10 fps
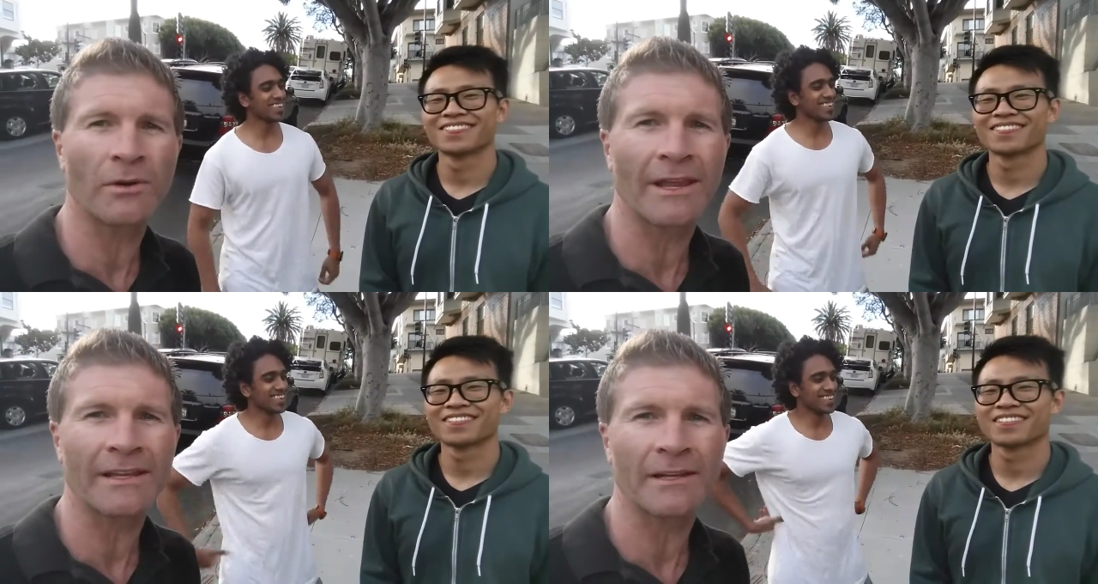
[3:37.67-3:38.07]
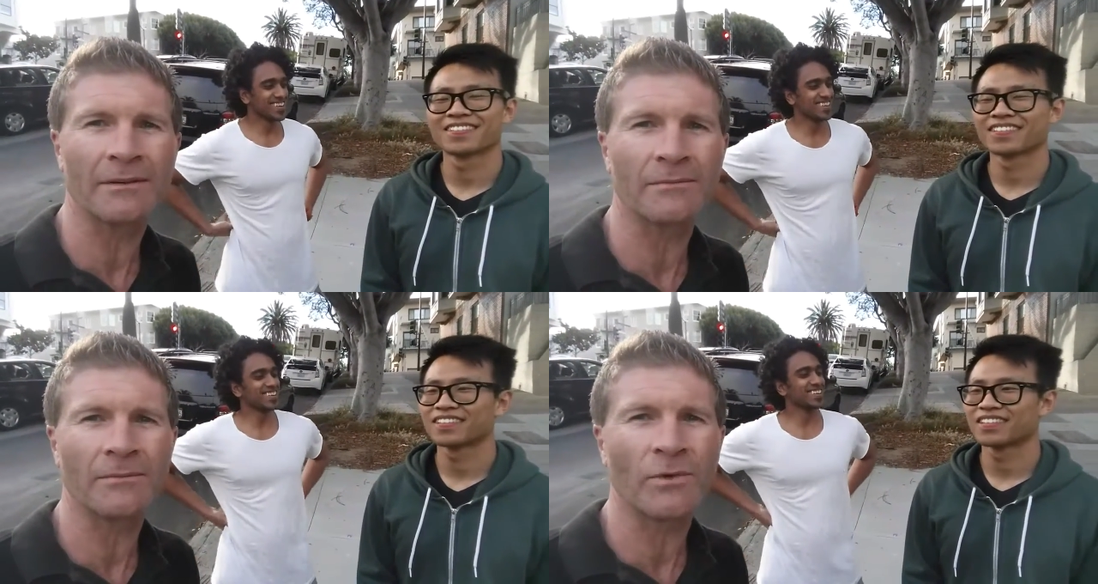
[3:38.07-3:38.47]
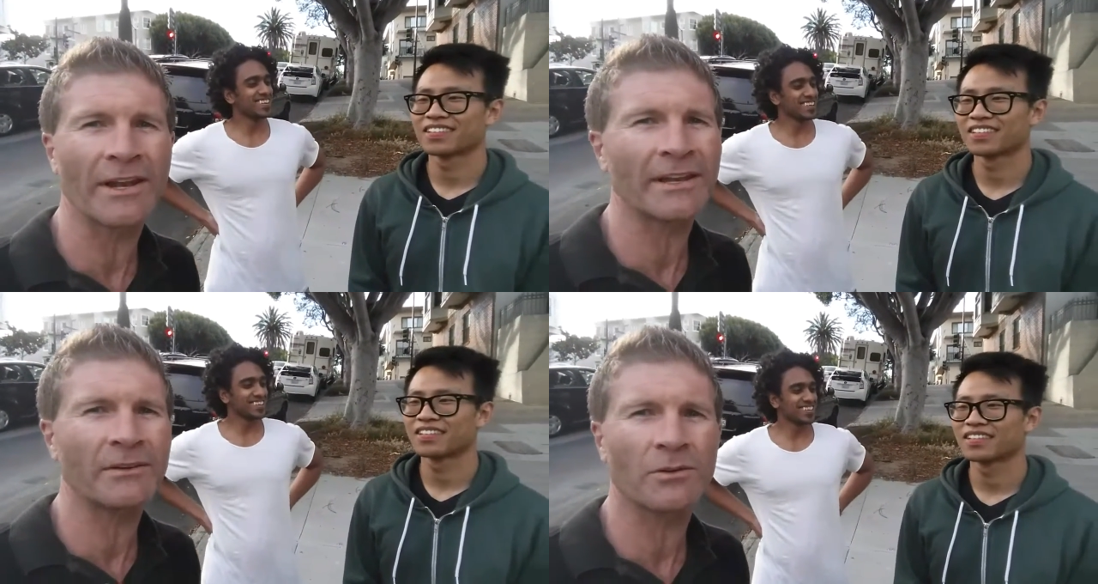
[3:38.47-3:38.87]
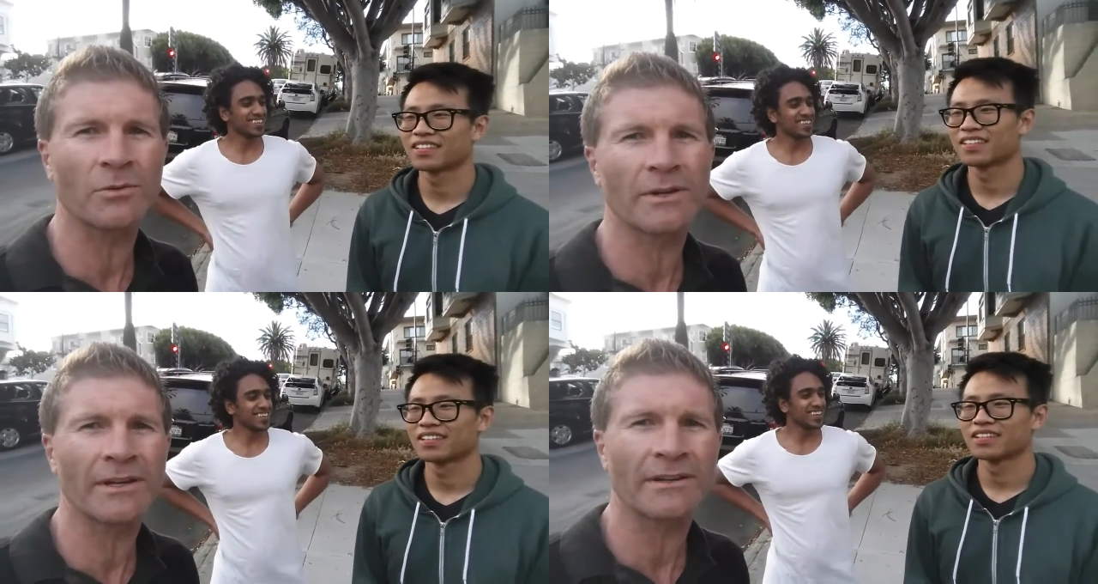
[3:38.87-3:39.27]
Speaker 1: or like a reddit
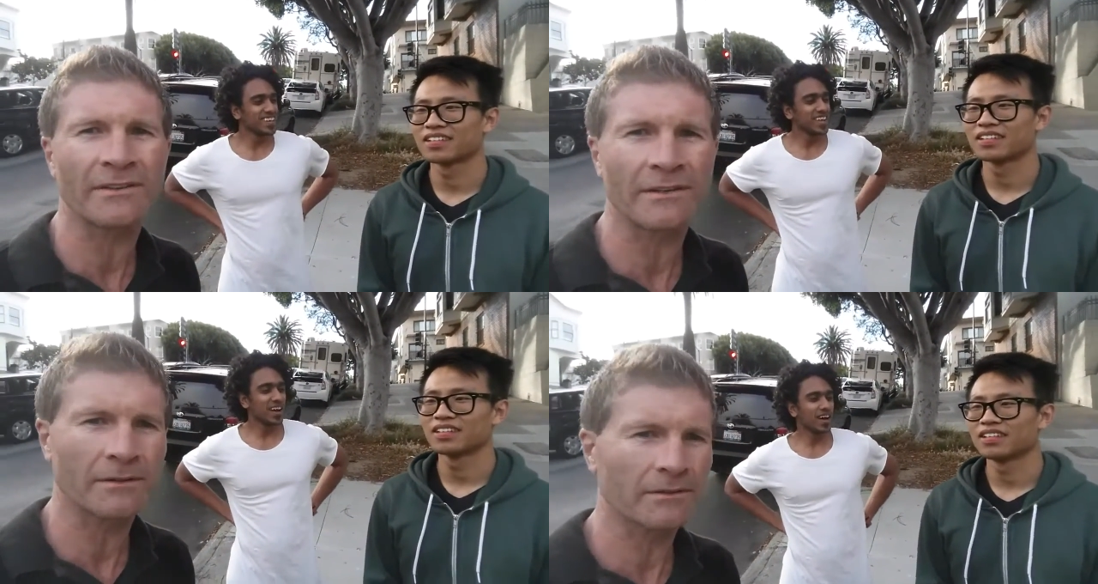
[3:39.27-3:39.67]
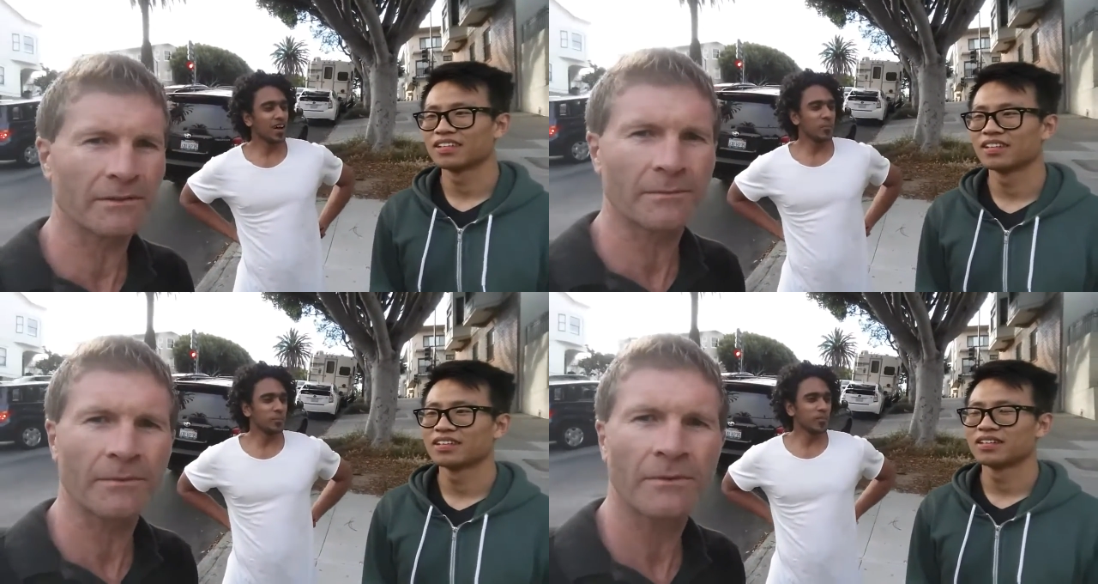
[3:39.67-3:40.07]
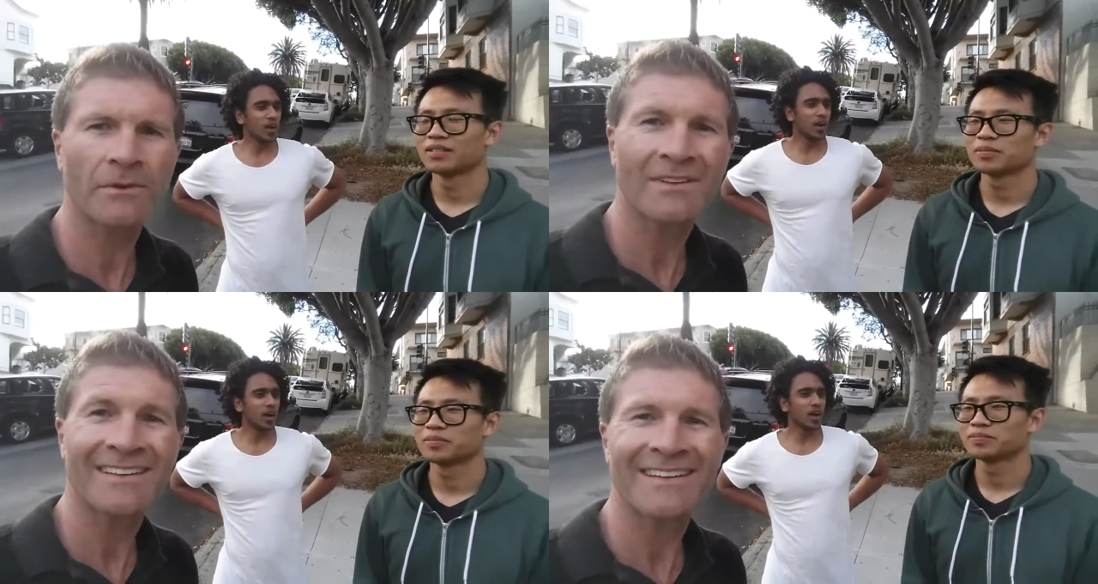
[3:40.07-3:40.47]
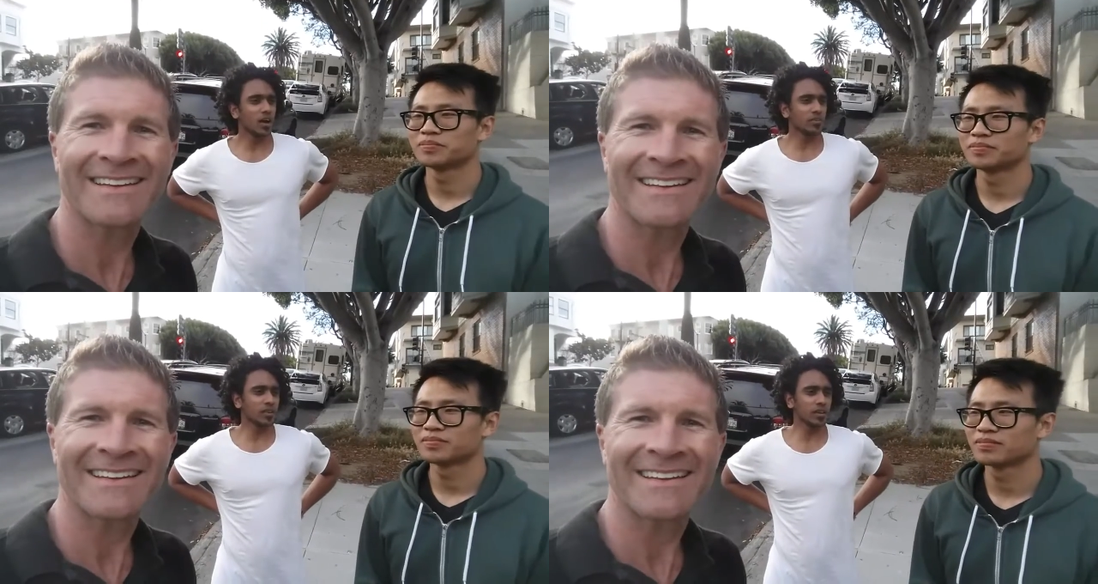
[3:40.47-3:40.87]
or what is it um
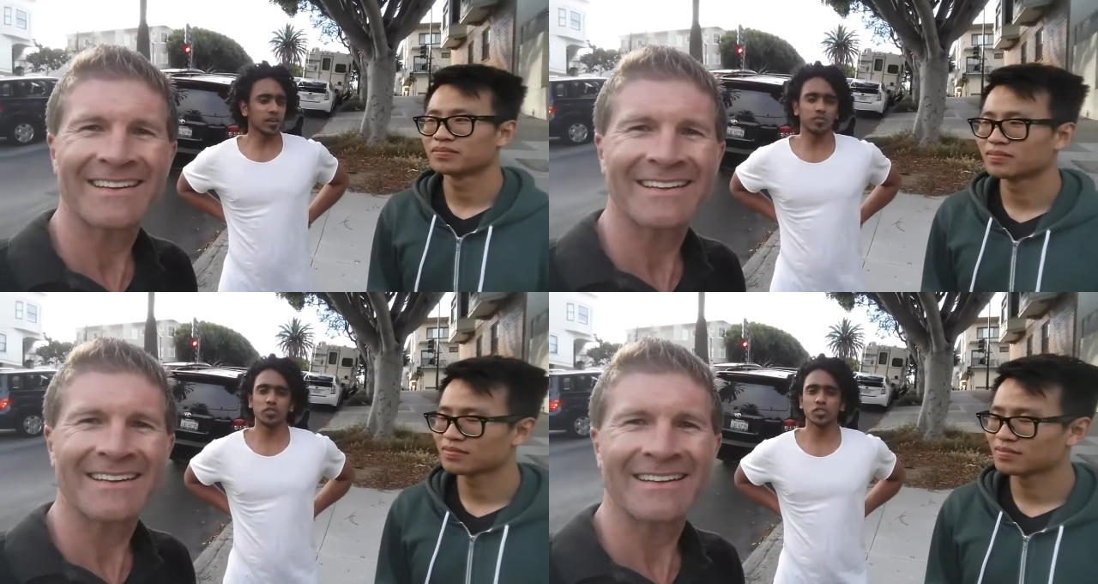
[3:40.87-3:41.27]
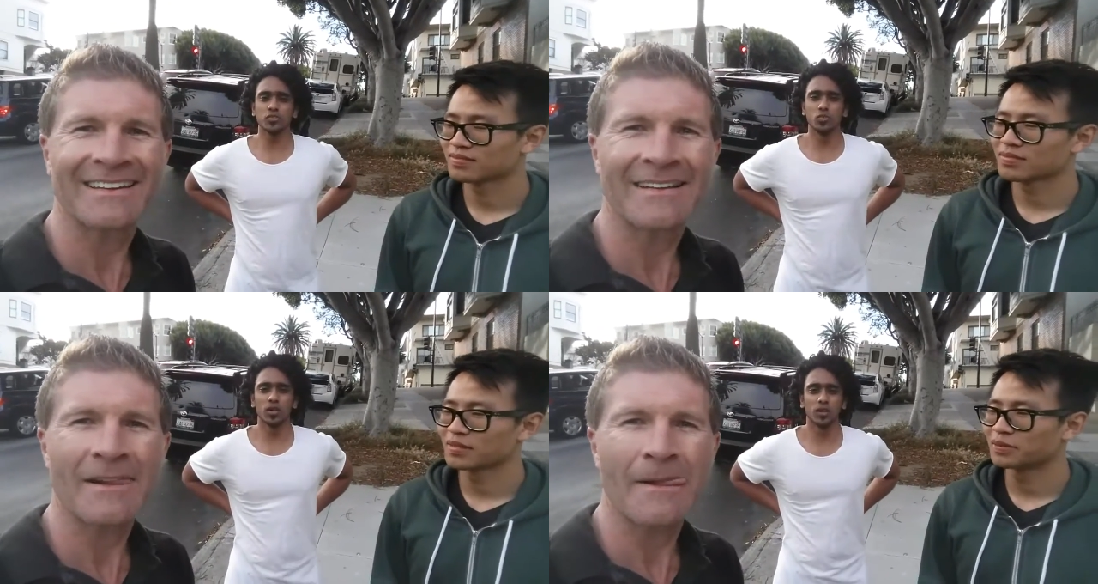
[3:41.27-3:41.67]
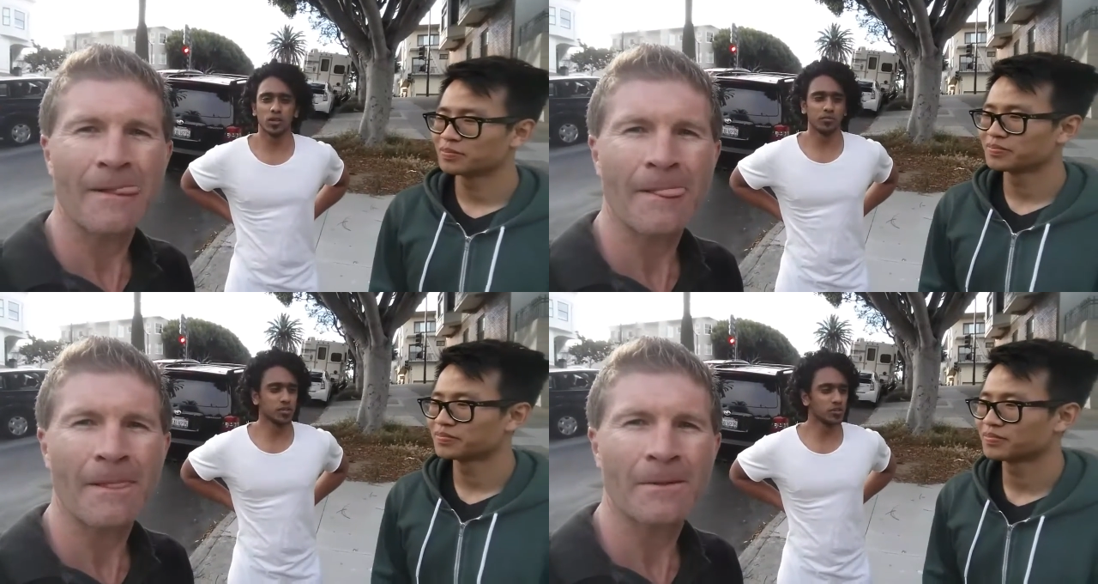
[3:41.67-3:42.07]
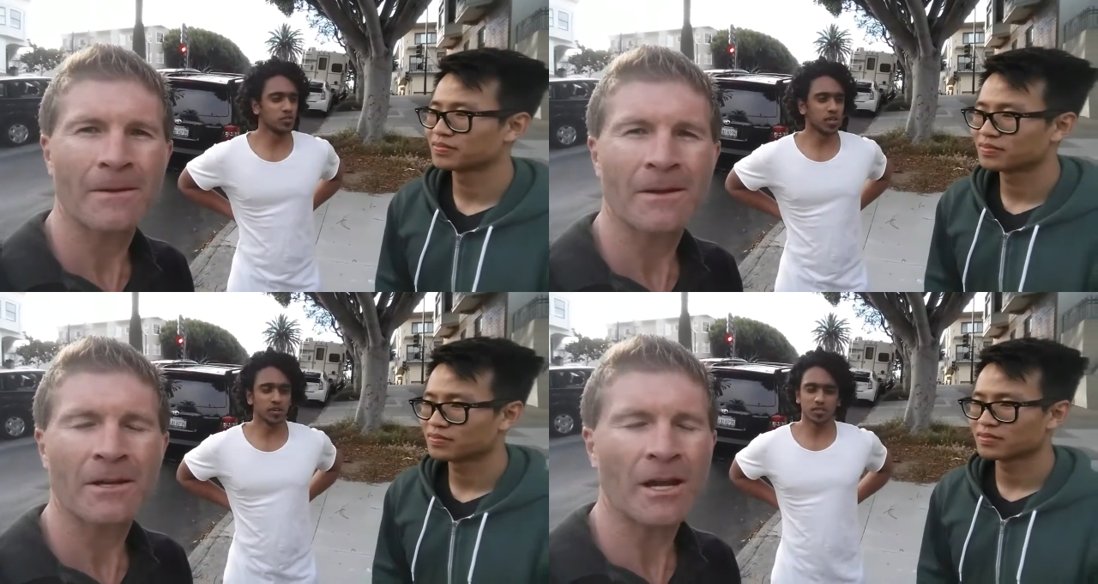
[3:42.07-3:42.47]
Speaker 2: I think like if you just Google comfort
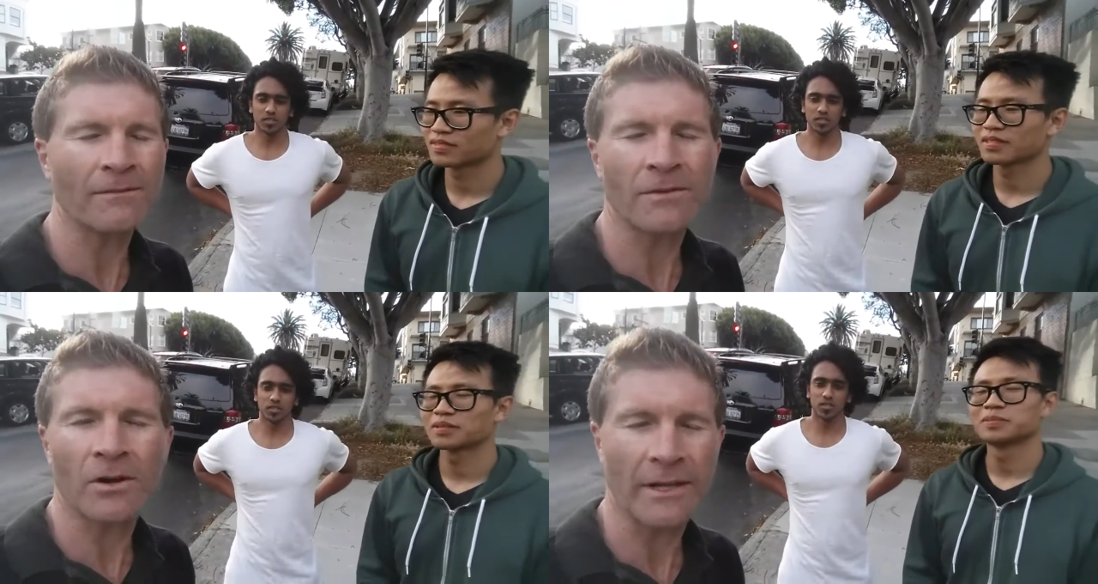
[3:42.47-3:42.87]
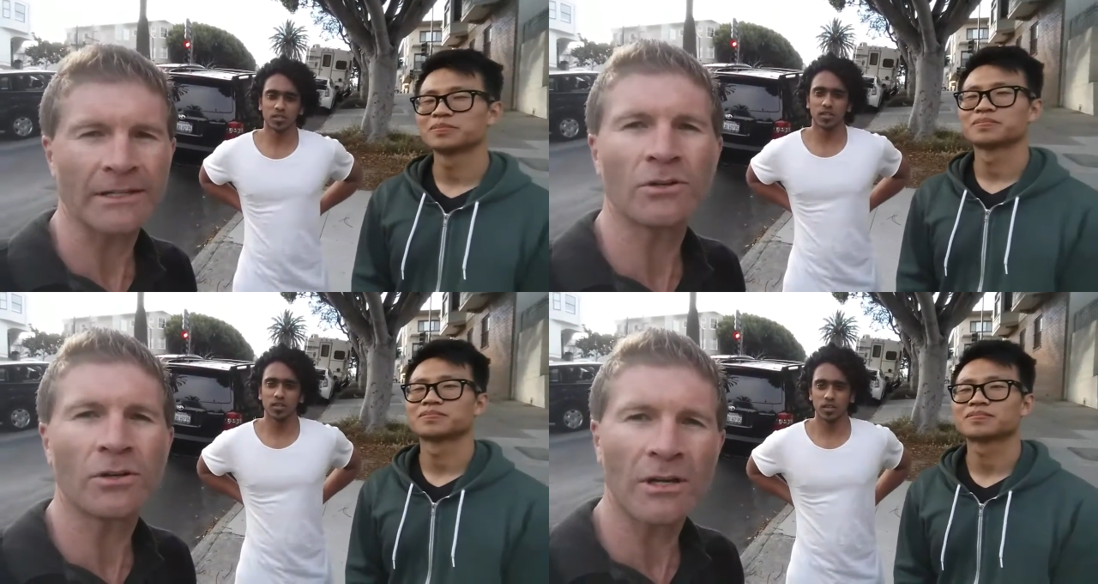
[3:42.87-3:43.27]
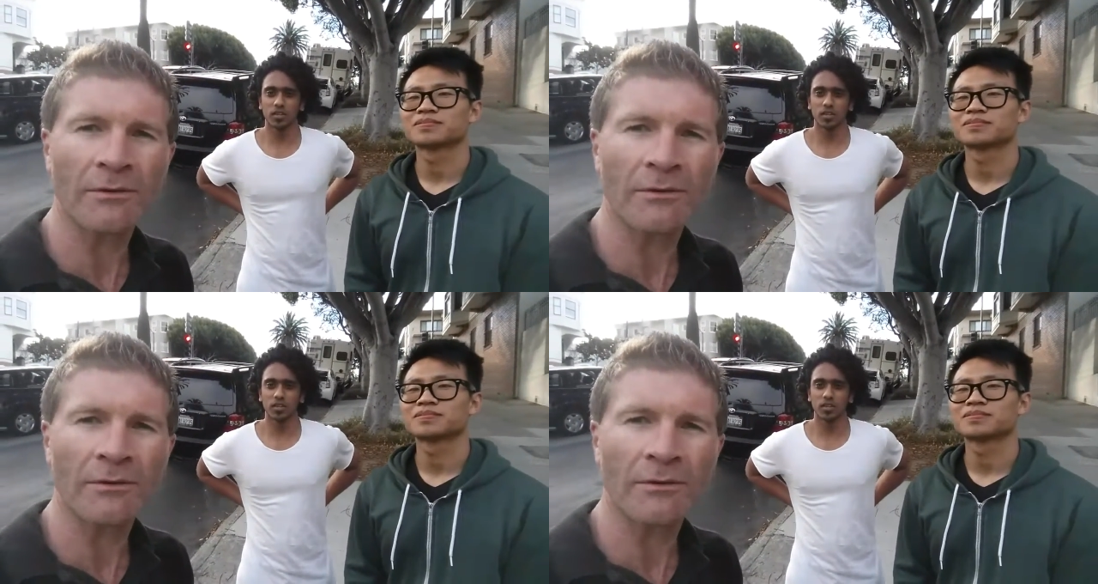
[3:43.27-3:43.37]
zone challenges. Com-
Speaker 1: okay, Google